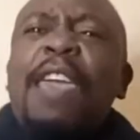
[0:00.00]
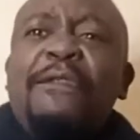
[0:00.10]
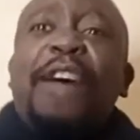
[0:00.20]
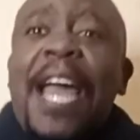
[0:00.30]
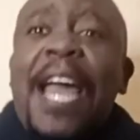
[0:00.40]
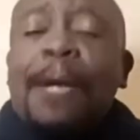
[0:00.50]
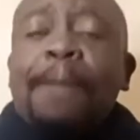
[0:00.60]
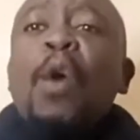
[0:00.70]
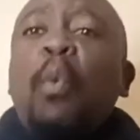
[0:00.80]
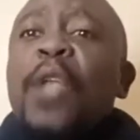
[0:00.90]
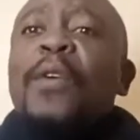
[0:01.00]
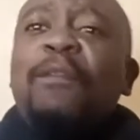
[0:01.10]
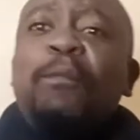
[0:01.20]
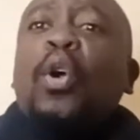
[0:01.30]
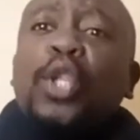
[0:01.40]
even when you have
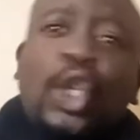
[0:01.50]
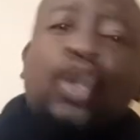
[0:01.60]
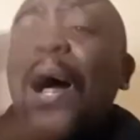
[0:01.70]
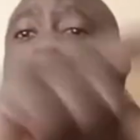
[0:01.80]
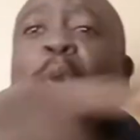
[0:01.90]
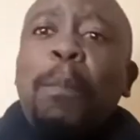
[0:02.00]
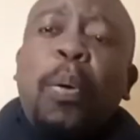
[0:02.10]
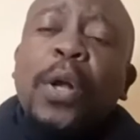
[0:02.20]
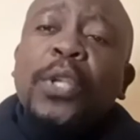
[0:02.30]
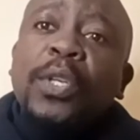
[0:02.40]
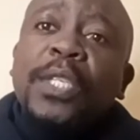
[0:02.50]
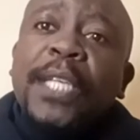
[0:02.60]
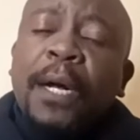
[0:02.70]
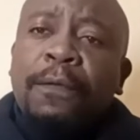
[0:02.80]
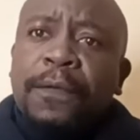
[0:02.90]
brought trouble upon yourself.